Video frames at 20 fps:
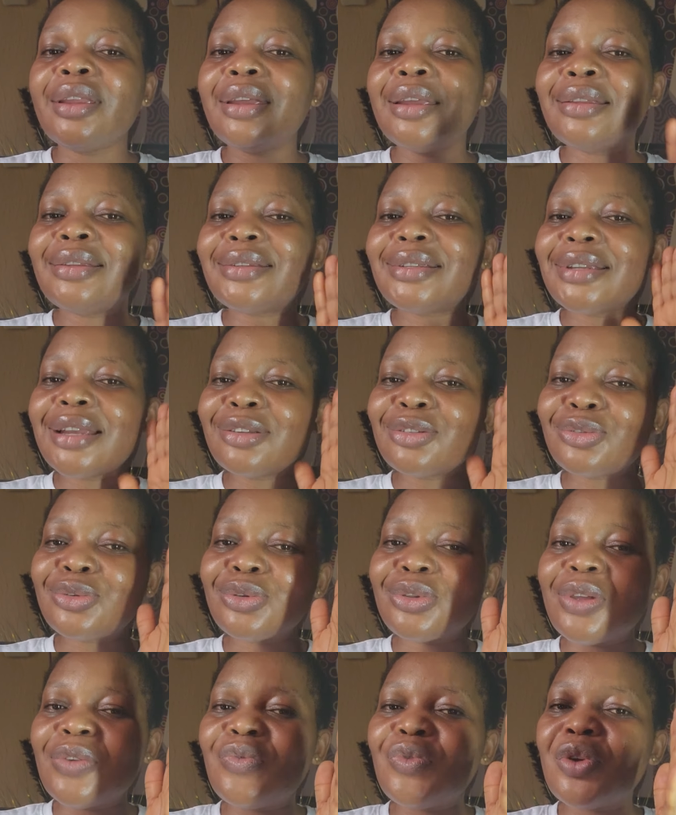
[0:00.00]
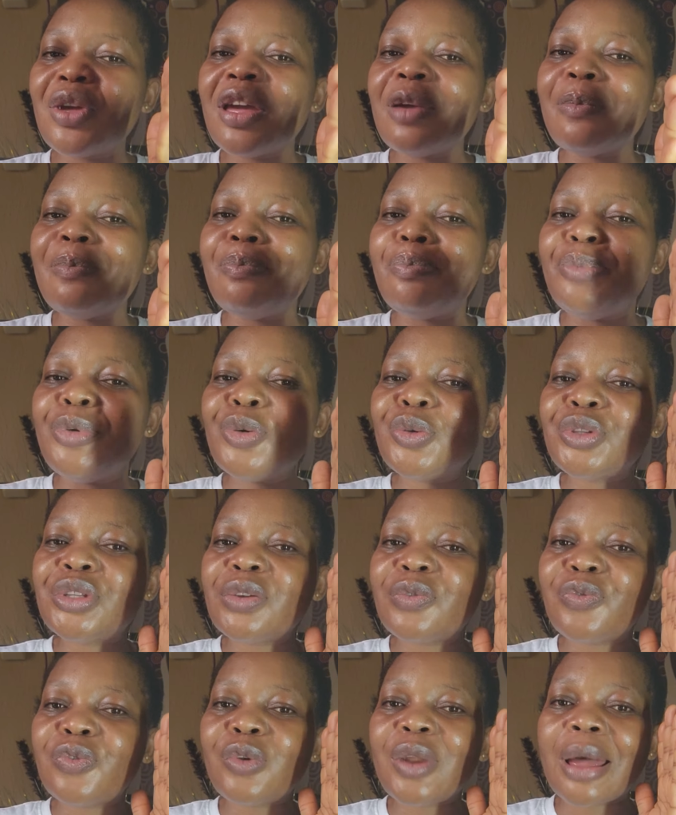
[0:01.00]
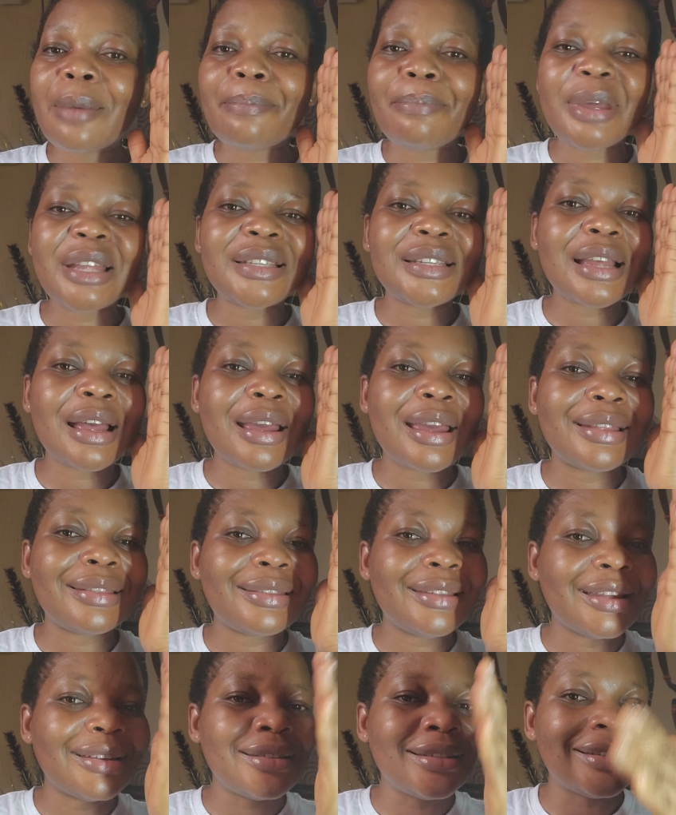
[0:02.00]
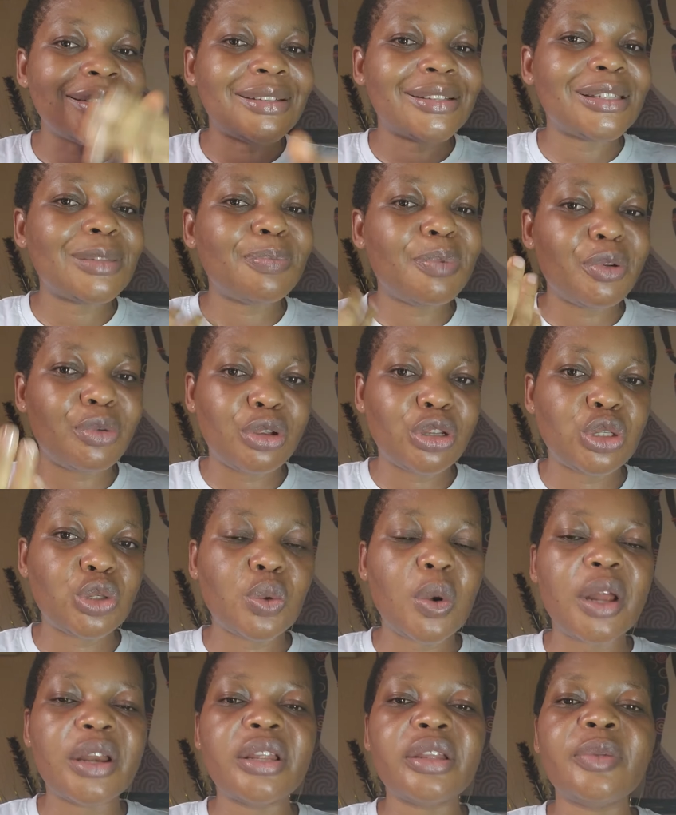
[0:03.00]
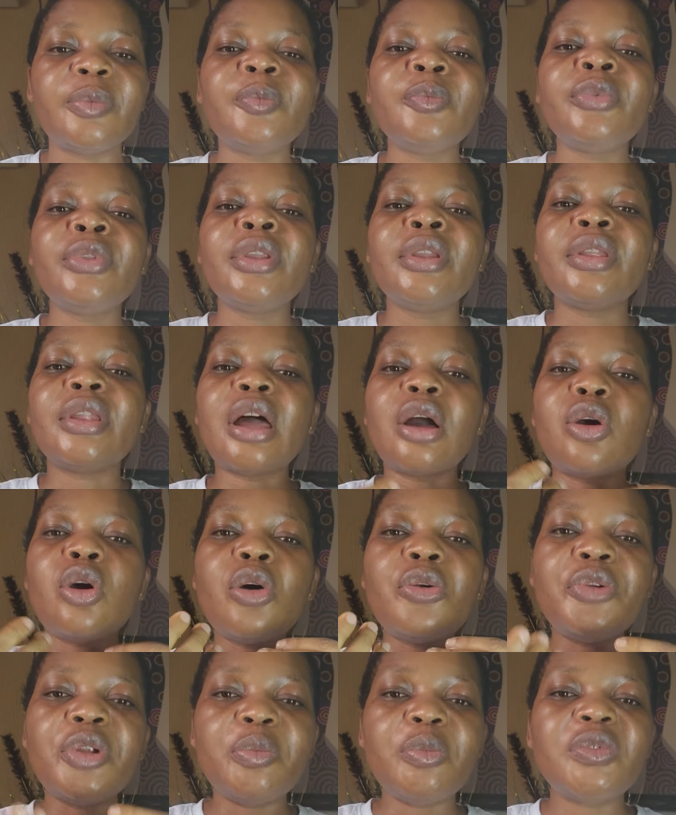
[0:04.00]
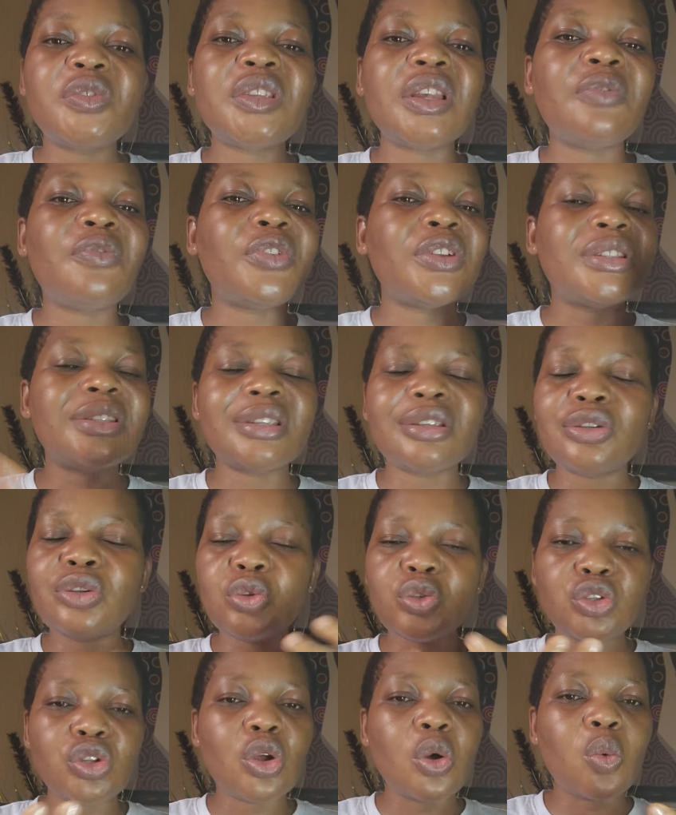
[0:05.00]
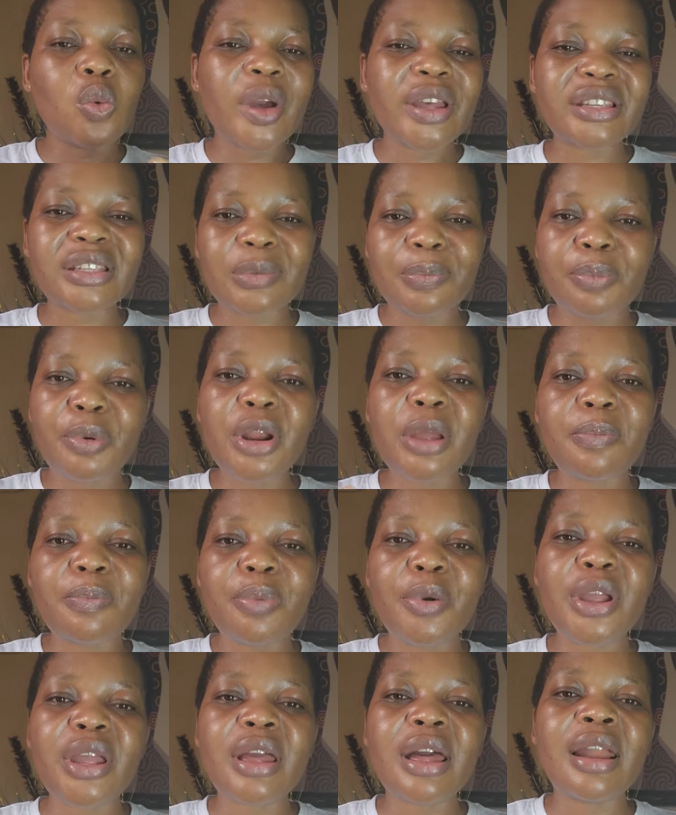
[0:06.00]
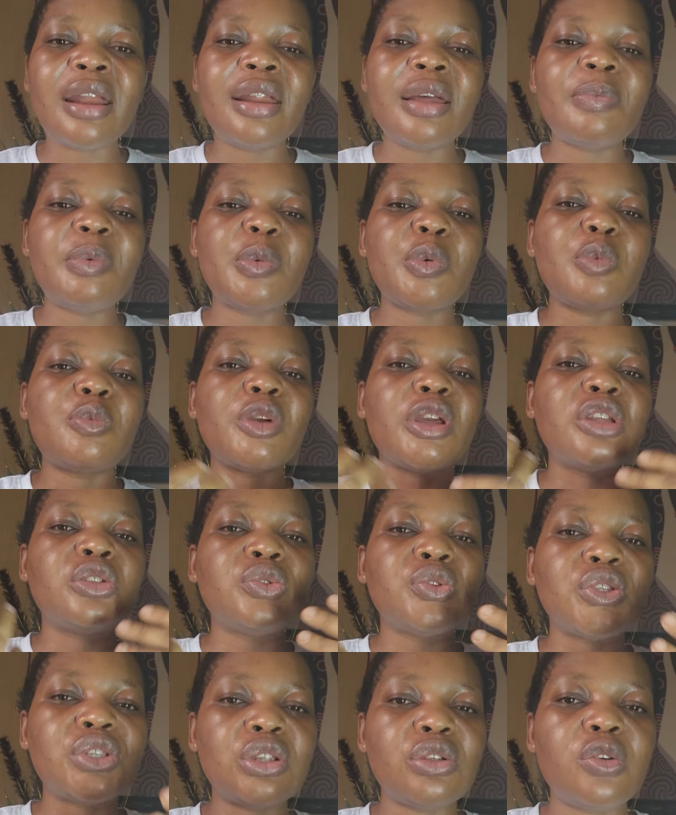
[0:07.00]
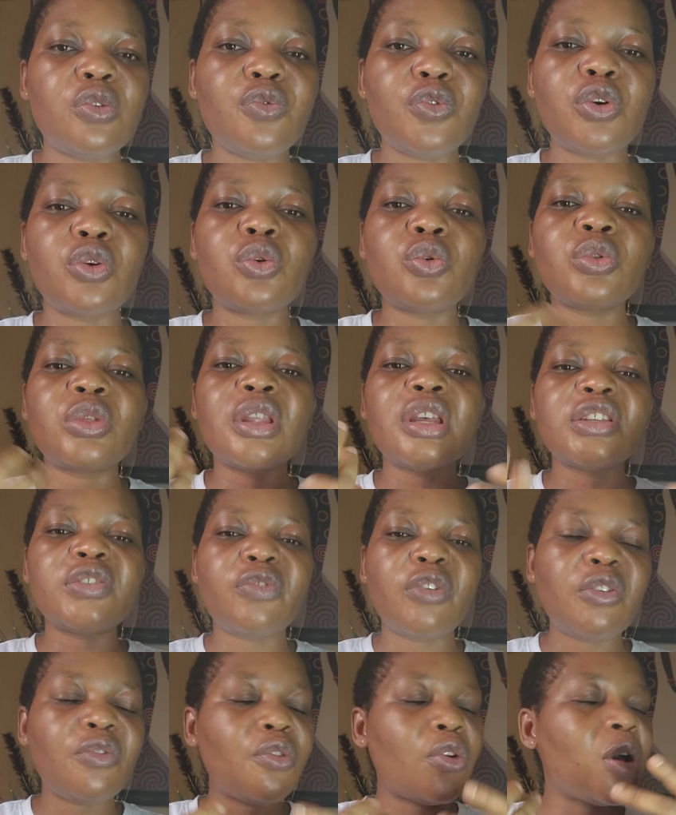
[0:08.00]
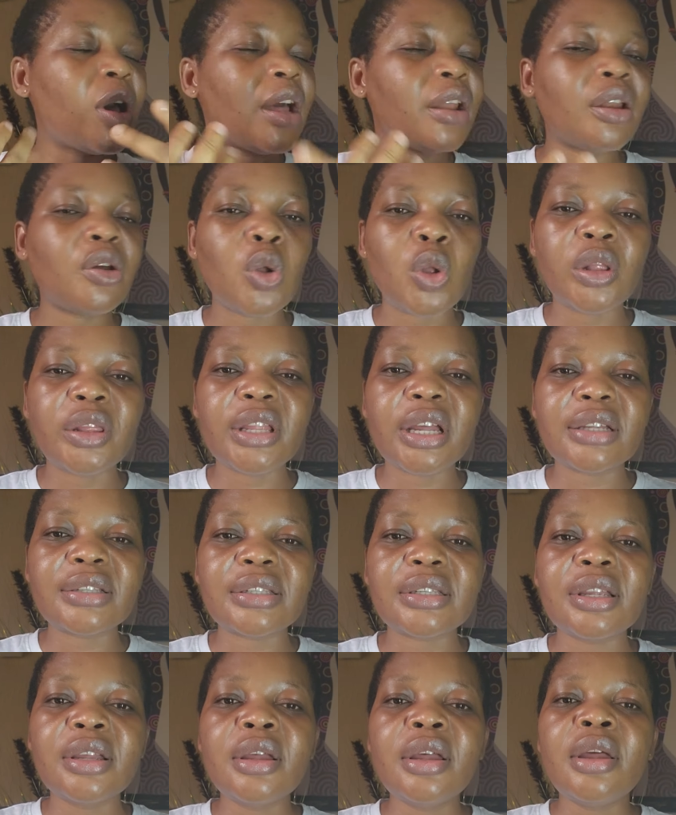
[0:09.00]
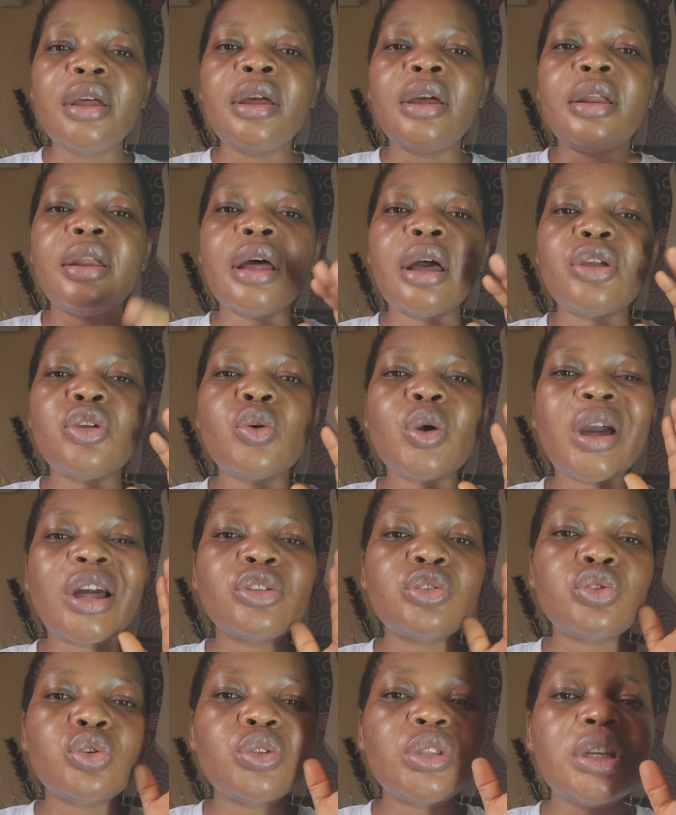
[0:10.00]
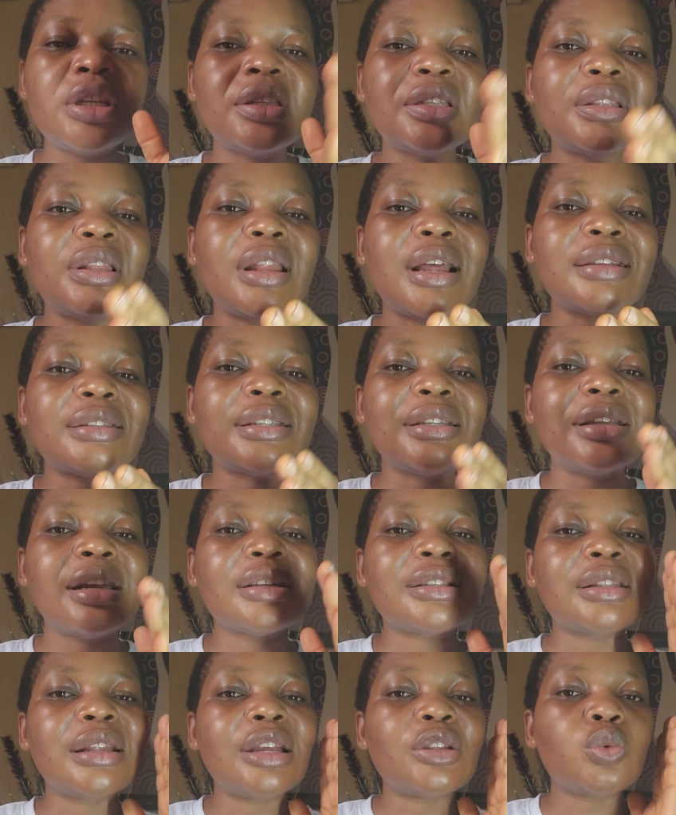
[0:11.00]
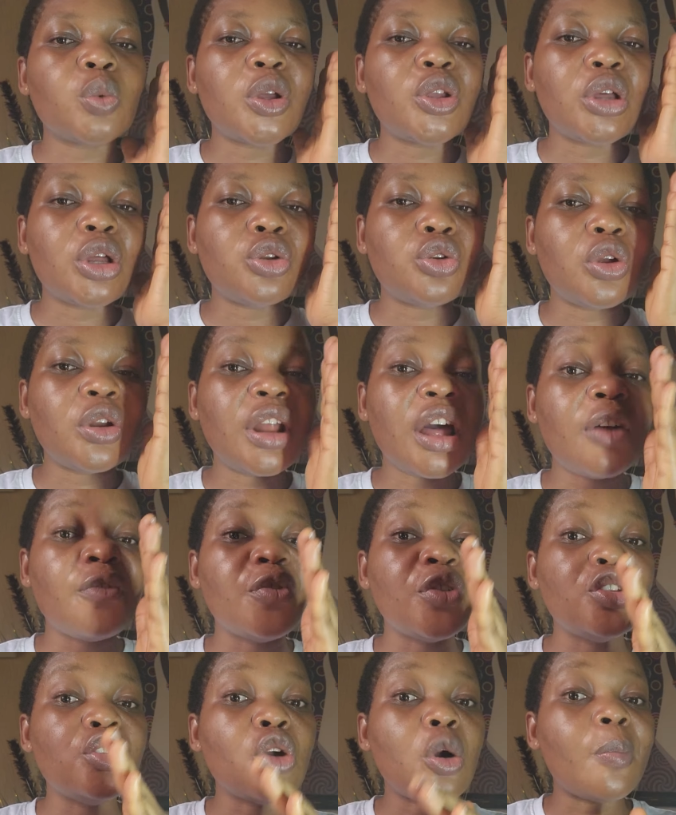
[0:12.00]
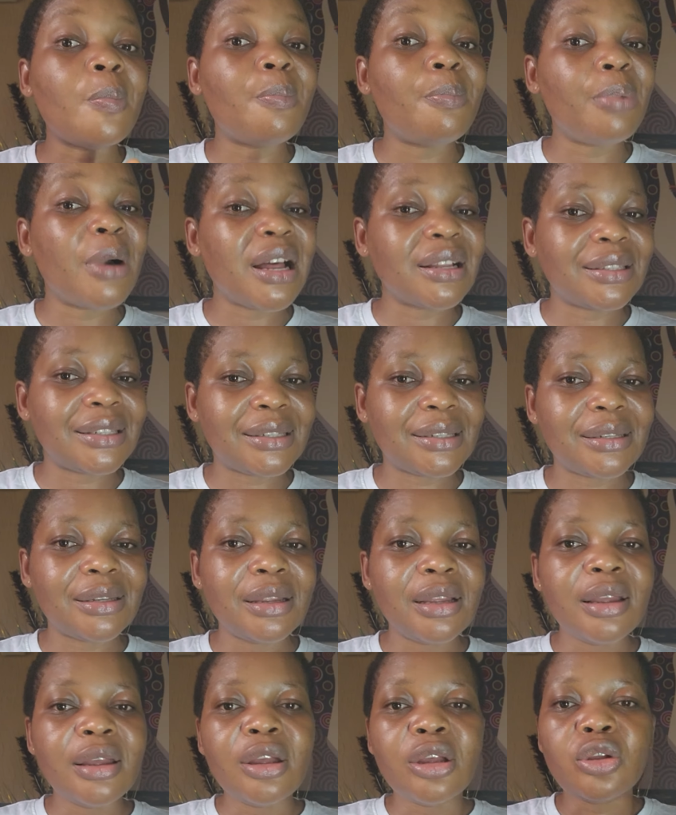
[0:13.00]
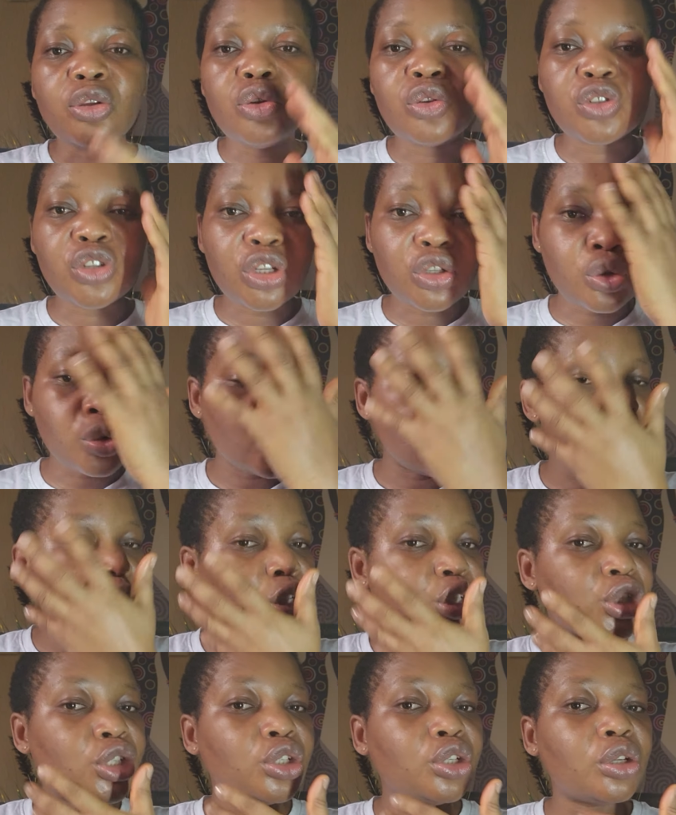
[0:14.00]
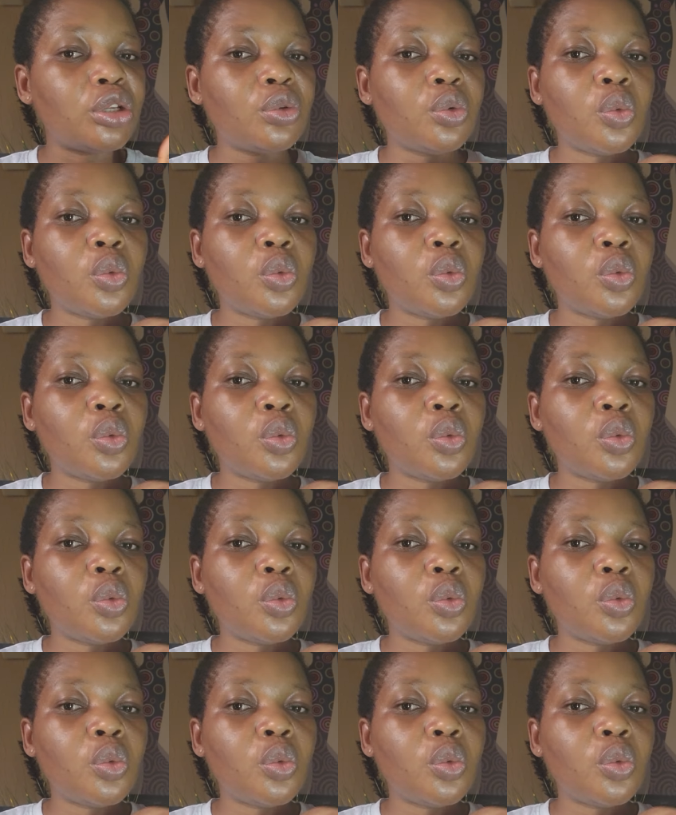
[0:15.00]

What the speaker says: It tends to give you a beautiful and better identity spiritually, that God removes everything. Use your words, pray, pray, and let people begin to see you for goodness, favor, and all that. Now you can do this last thing at night when you're done having your baths. Use it to wash,